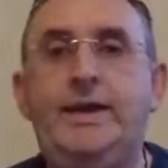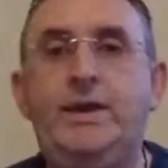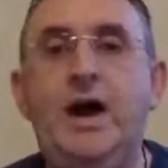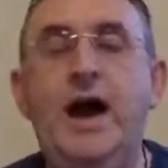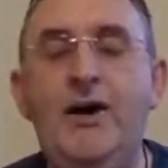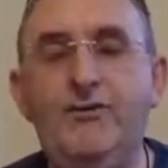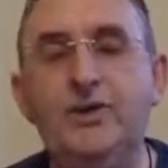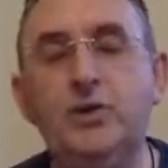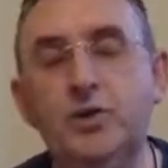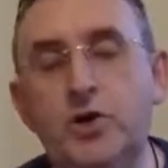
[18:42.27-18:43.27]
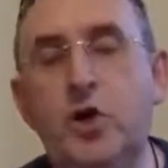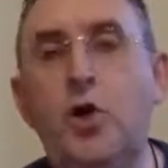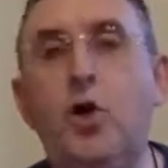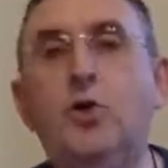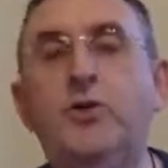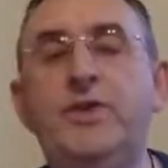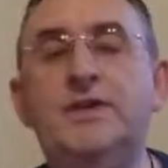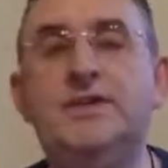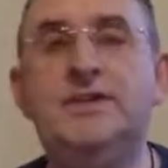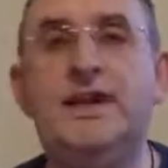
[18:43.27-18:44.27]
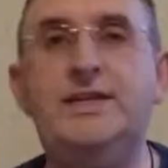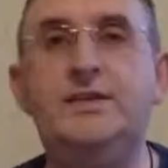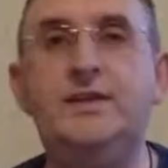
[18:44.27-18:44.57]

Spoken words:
You have to look at all these signs